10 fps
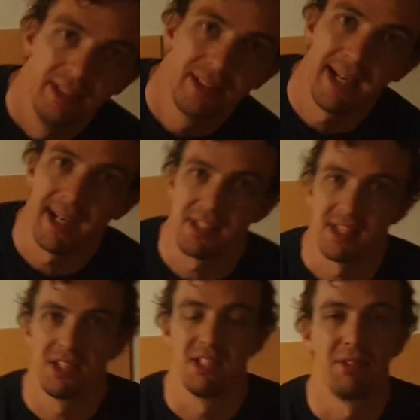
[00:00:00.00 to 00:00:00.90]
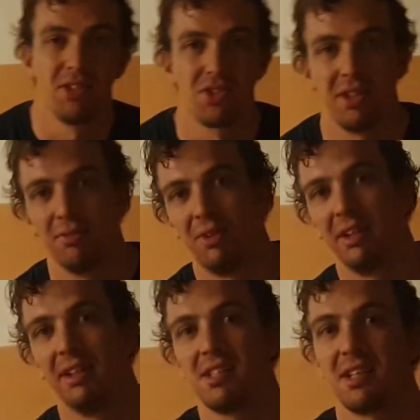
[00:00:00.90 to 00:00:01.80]
car sales and everything, trying to find
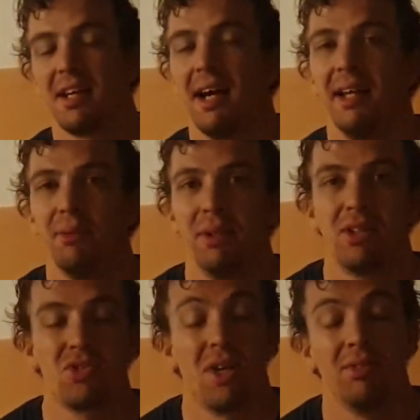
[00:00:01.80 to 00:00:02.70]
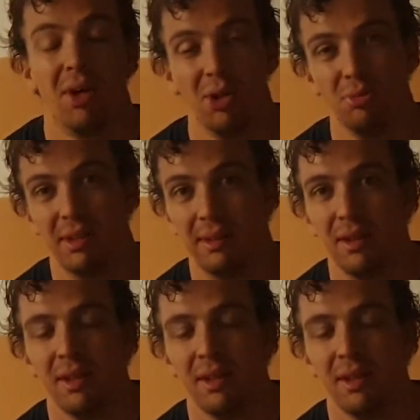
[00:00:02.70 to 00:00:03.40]
at least a car that we could drive home in.